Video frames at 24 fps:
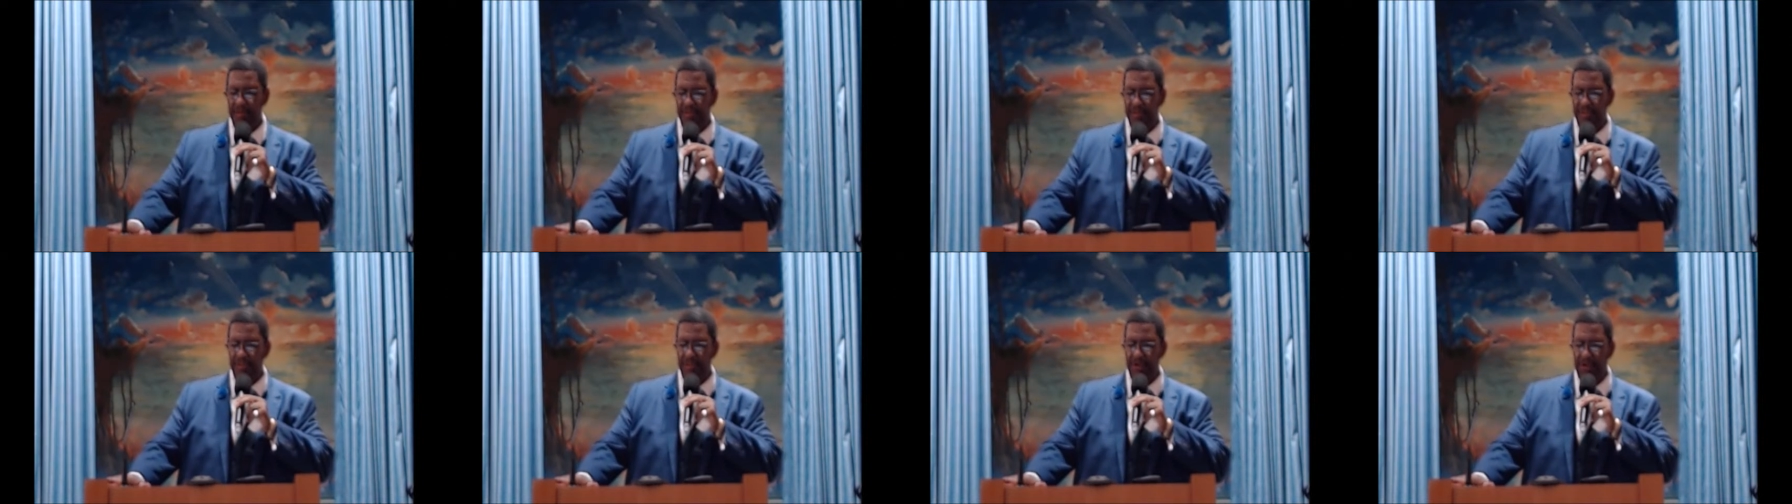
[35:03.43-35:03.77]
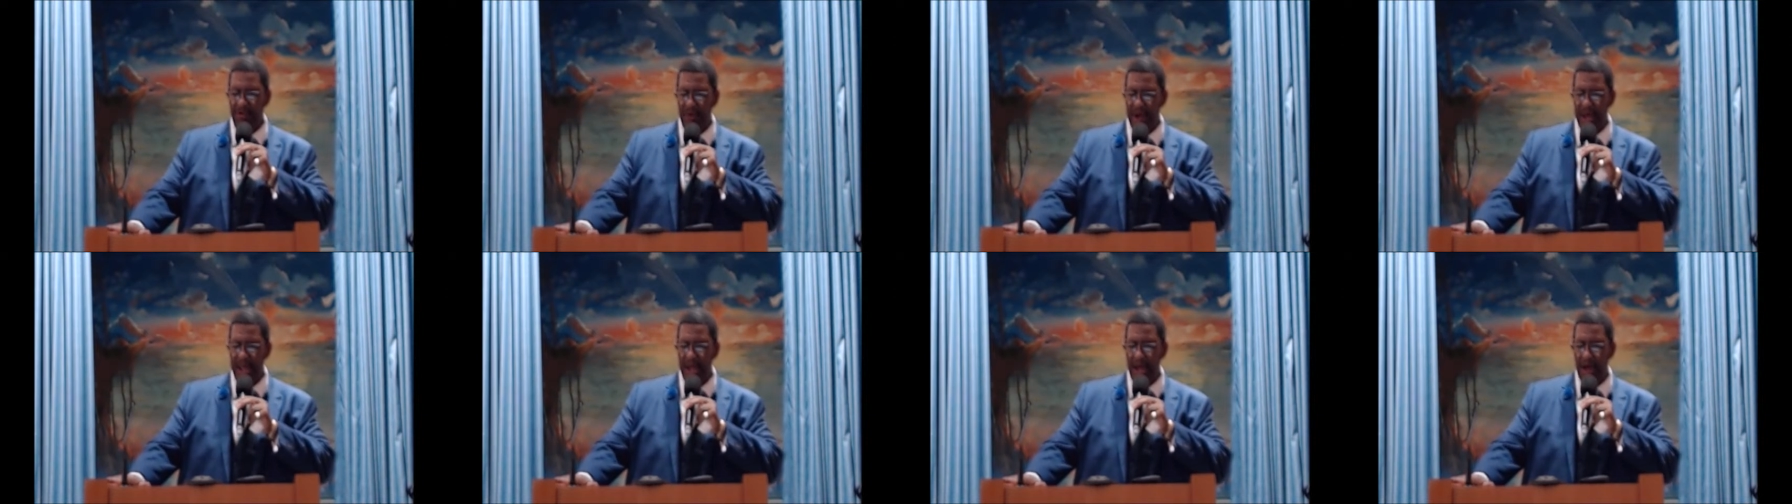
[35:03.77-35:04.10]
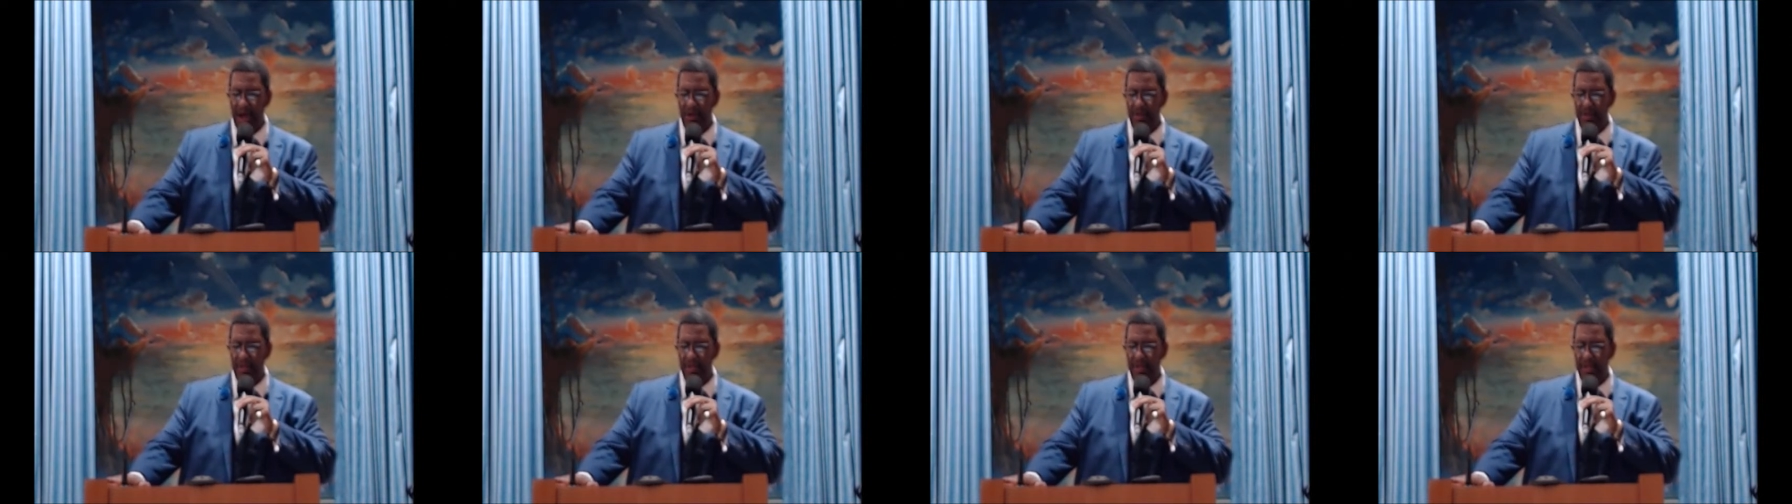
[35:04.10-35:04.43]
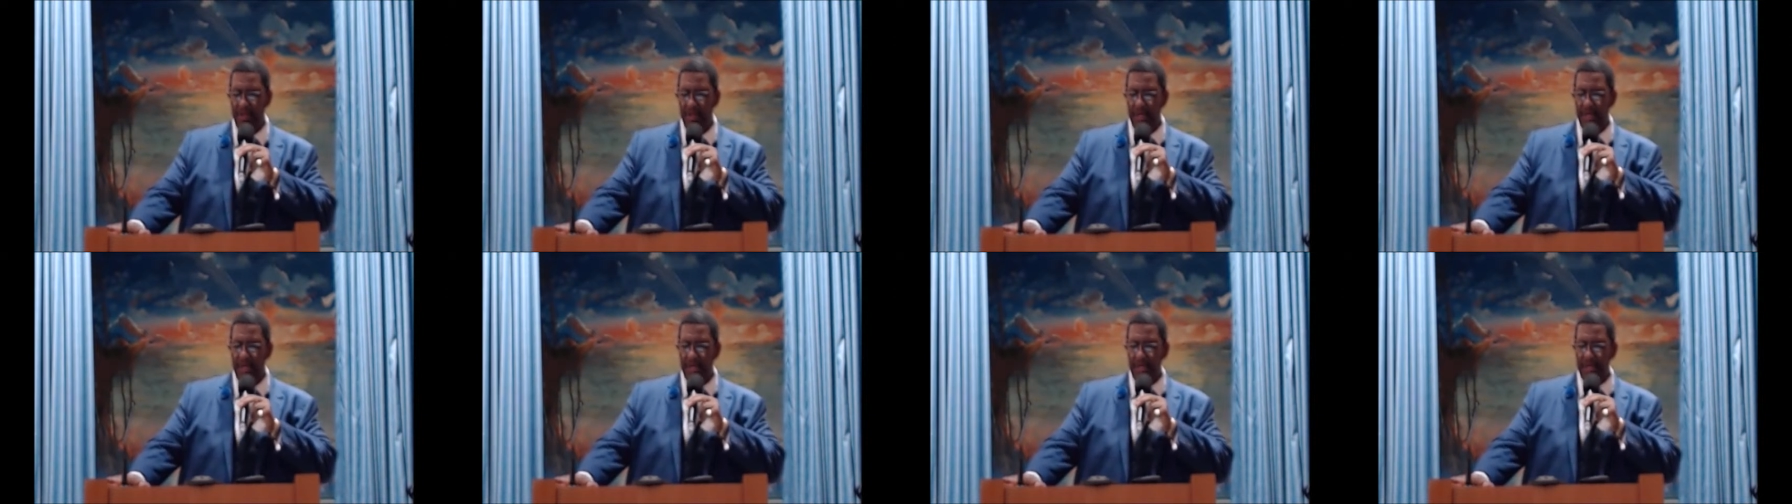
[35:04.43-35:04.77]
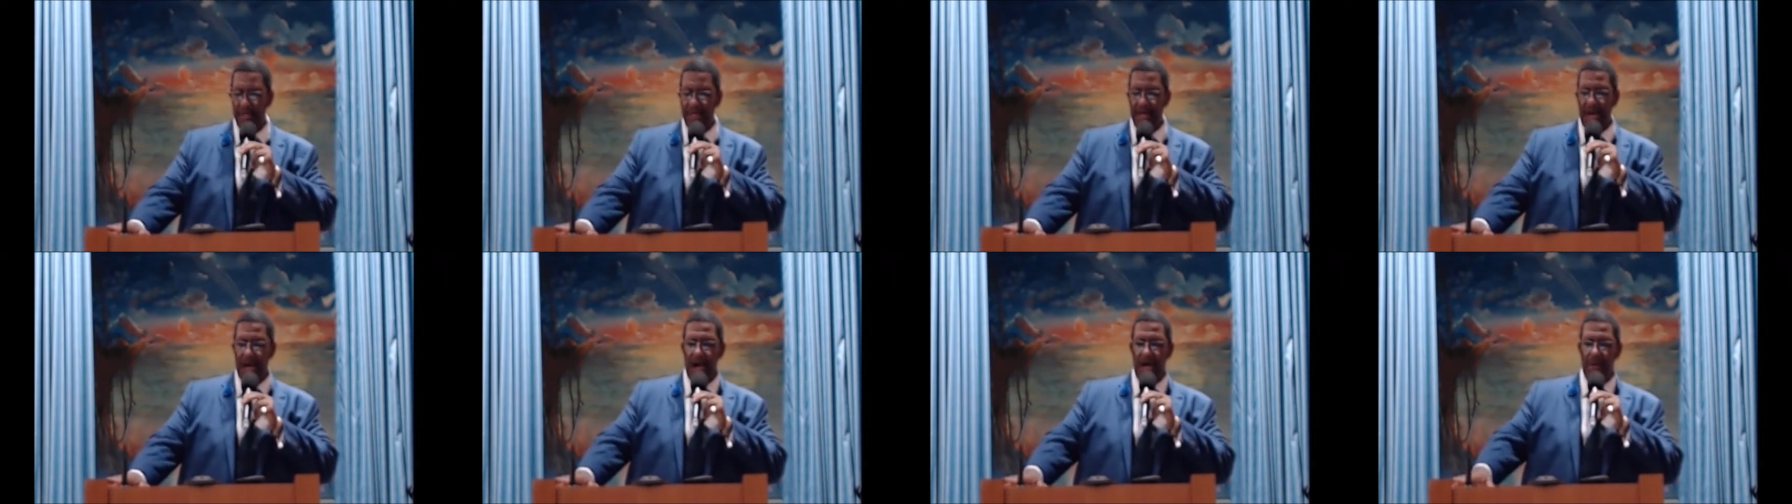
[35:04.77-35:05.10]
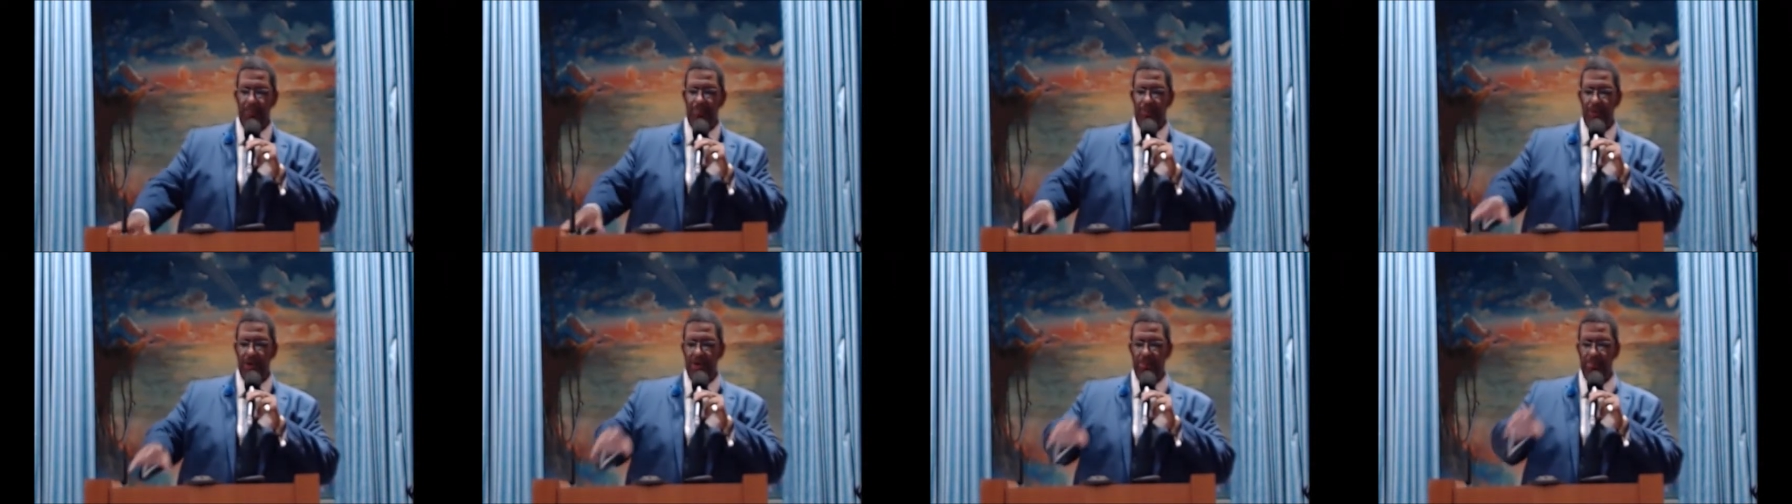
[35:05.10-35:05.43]
to the ground, God
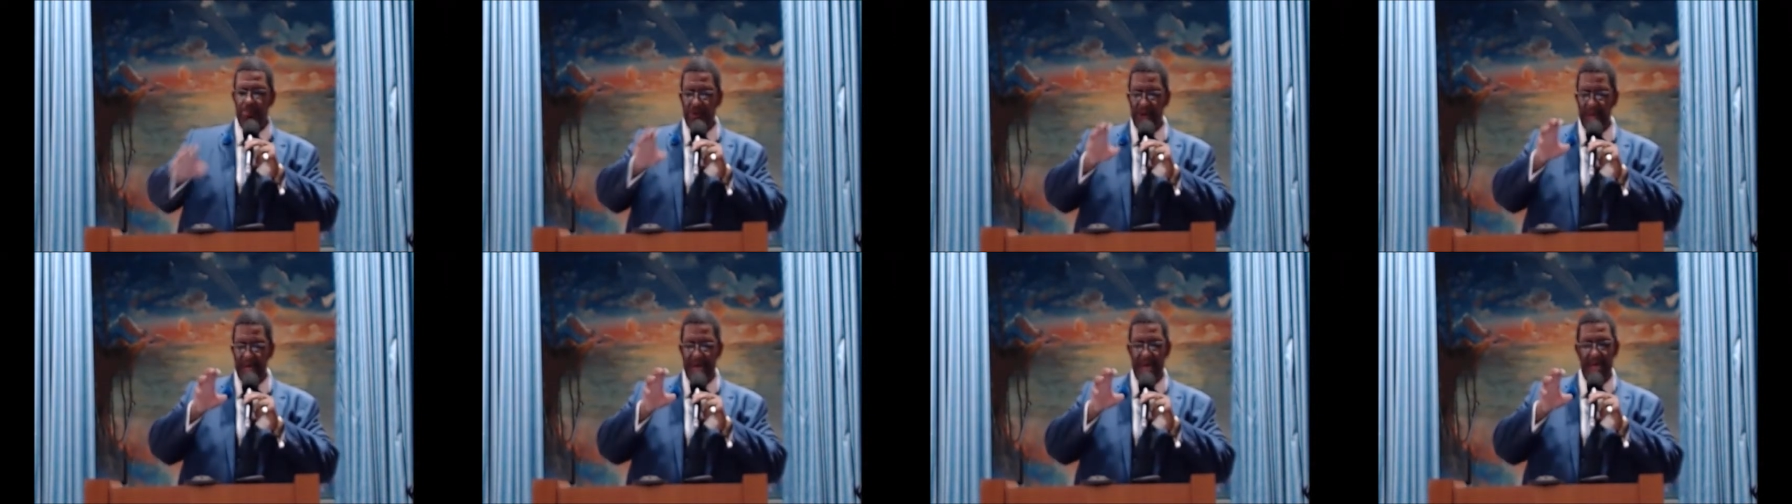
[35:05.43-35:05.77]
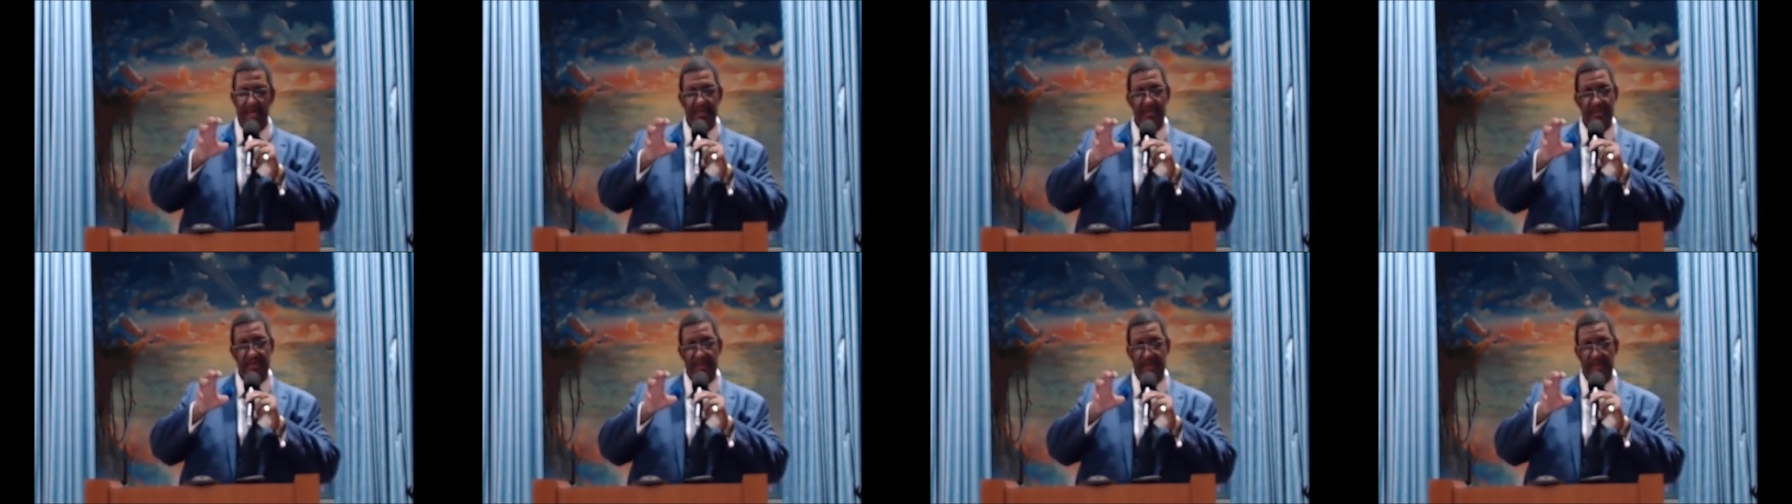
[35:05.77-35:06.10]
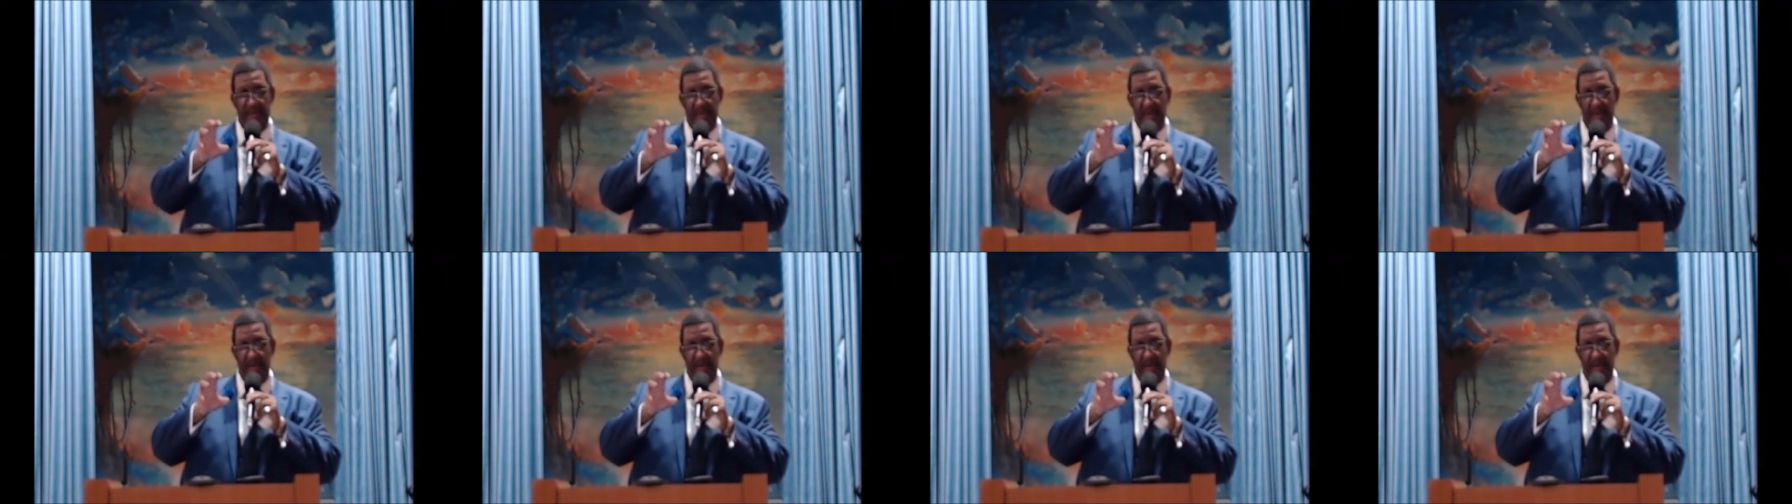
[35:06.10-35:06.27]
put plants,